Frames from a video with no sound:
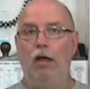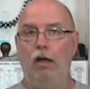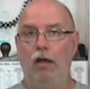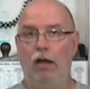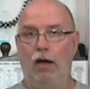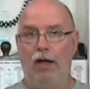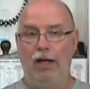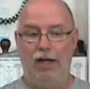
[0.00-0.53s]

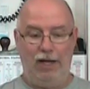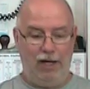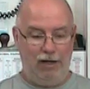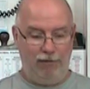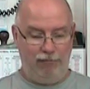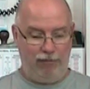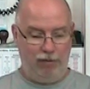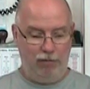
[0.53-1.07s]
Uh, I
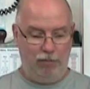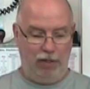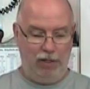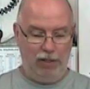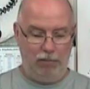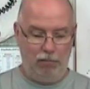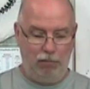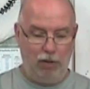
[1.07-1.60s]
have
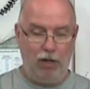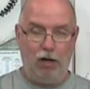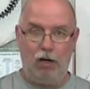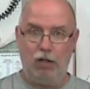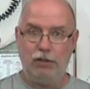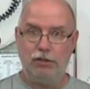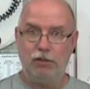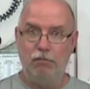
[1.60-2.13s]
my
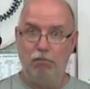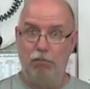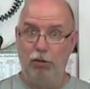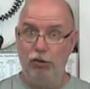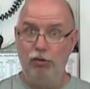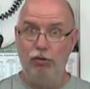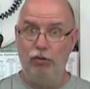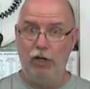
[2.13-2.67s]
blocks
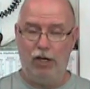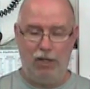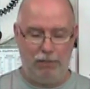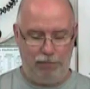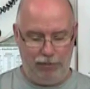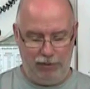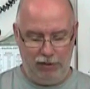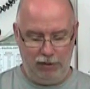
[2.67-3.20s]
blued
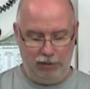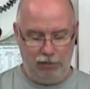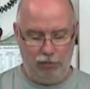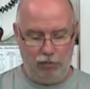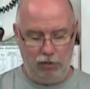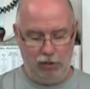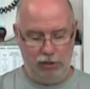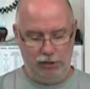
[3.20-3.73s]
up, in other
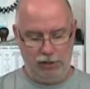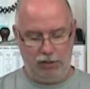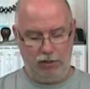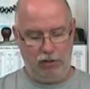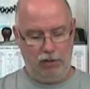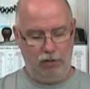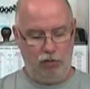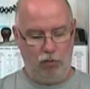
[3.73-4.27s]
words,
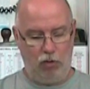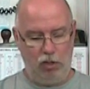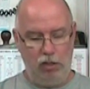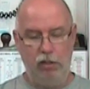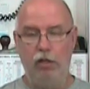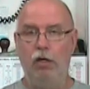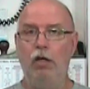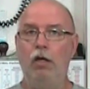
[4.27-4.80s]
uh,
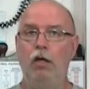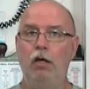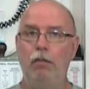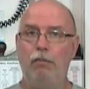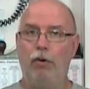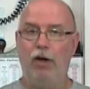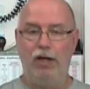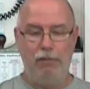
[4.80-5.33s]
one
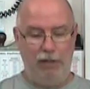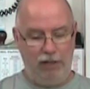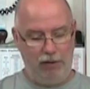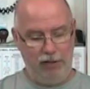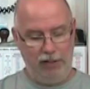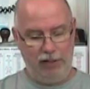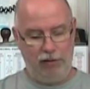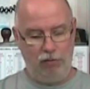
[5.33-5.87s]

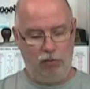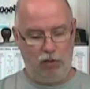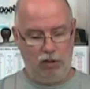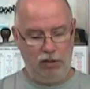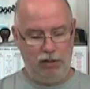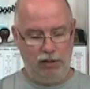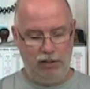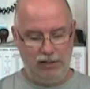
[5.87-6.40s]
primary and
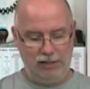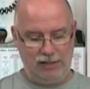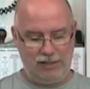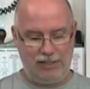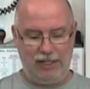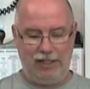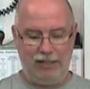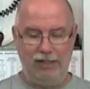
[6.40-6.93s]
one
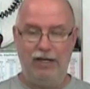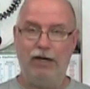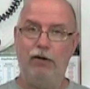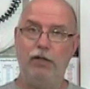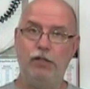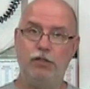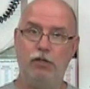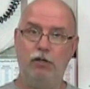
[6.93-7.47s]

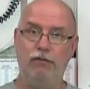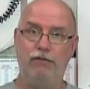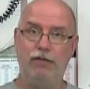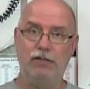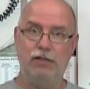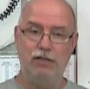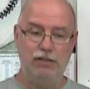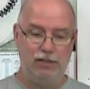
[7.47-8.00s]
secondary
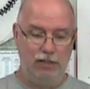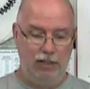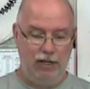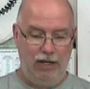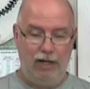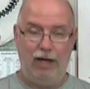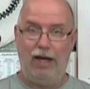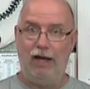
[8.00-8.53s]
surfaces
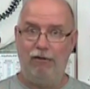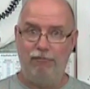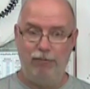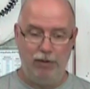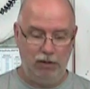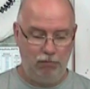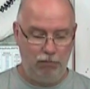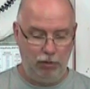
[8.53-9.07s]
have
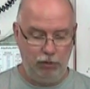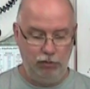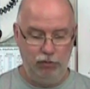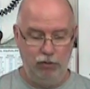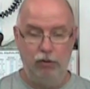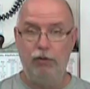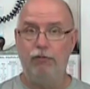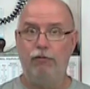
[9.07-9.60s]
been
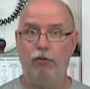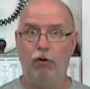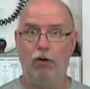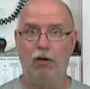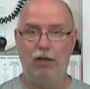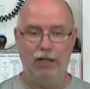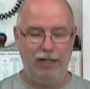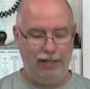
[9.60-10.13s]
blued
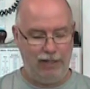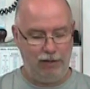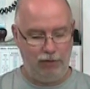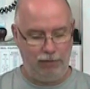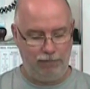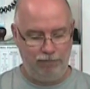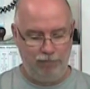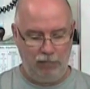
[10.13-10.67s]
for layout.